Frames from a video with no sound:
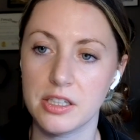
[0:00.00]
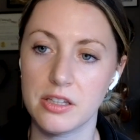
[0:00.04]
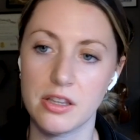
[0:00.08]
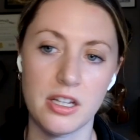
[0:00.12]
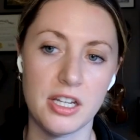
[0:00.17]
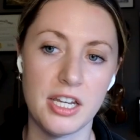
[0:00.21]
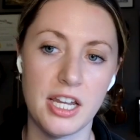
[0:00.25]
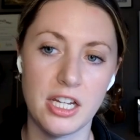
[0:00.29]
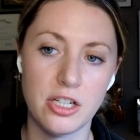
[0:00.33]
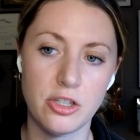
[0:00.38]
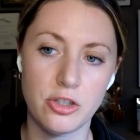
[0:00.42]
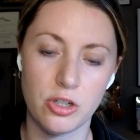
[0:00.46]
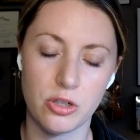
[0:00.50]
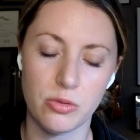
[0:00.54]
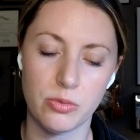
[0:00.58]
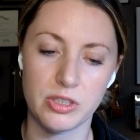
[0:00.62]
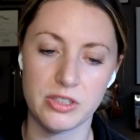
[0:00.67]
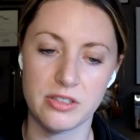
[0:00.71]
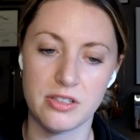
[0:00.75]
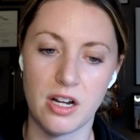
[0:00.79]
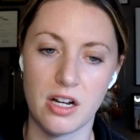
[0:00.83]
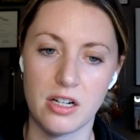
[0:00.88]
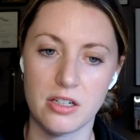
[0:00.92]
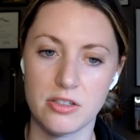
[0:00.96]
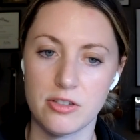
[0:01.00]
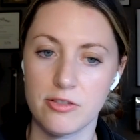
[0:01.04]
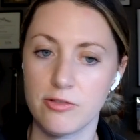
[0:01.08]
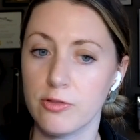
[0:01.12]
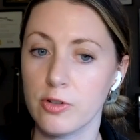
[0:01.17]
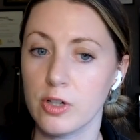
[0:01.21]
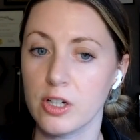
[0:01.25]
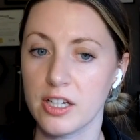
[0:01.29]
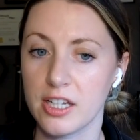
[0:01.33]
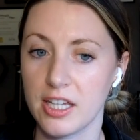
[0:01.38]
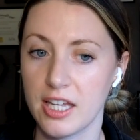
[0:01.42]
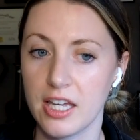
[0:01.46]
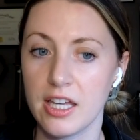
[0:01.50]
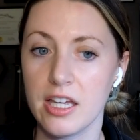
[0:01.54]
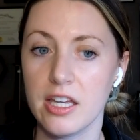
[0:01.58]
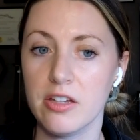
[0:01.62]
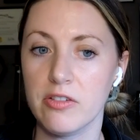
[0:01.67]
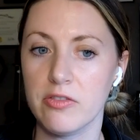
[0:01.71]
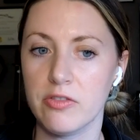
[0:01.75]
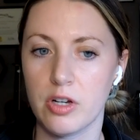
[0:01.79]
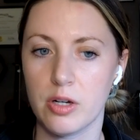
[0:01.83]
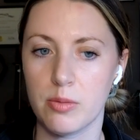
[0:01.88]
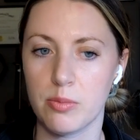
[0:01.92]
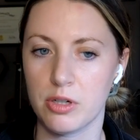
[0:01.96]
The nature was not to
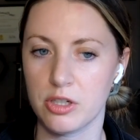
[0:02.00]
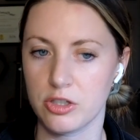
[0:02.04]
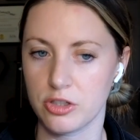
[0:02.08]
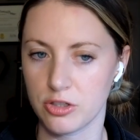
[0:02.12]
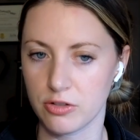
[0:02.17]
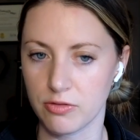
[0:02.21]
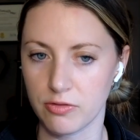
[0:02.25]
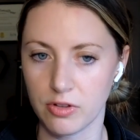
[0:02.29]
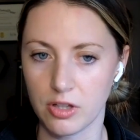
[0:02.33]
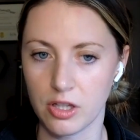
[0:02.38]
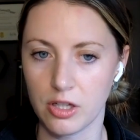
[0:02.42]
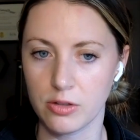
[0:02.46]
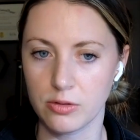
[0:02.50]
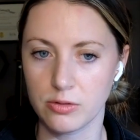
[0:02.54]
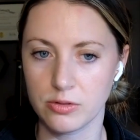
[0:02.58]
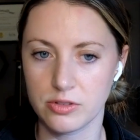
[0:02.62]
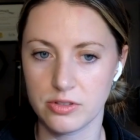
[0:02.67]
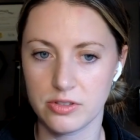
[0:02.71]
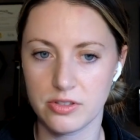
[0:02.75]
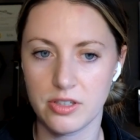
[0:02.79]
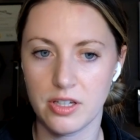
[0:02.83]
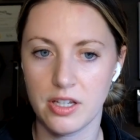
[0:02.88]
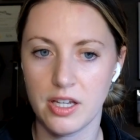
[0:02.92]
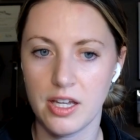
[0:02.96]
forgive a bunch of loans.